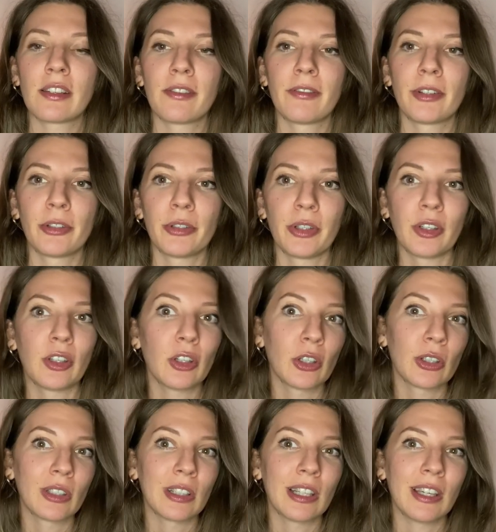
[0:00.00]
very
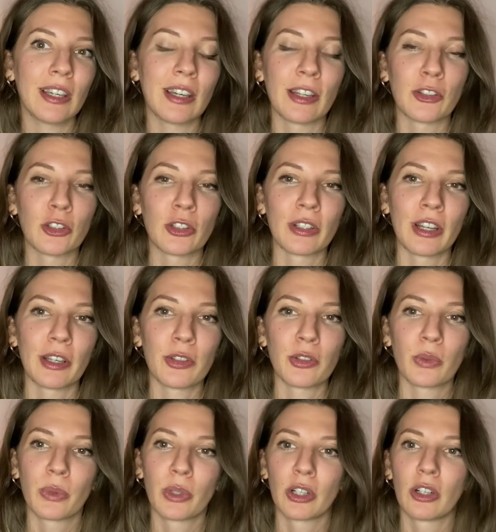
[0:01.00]
girly and she likes
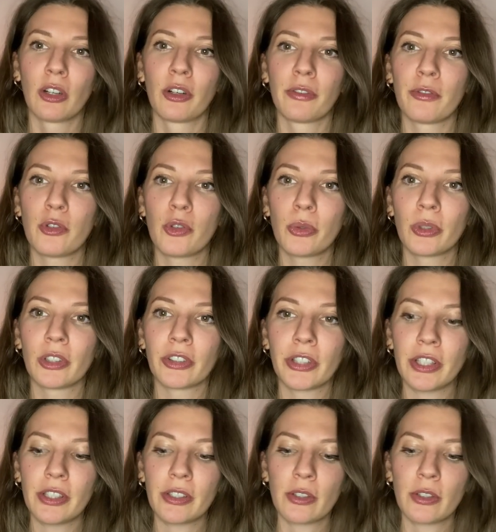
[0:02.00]
to wear a lot of jewelry,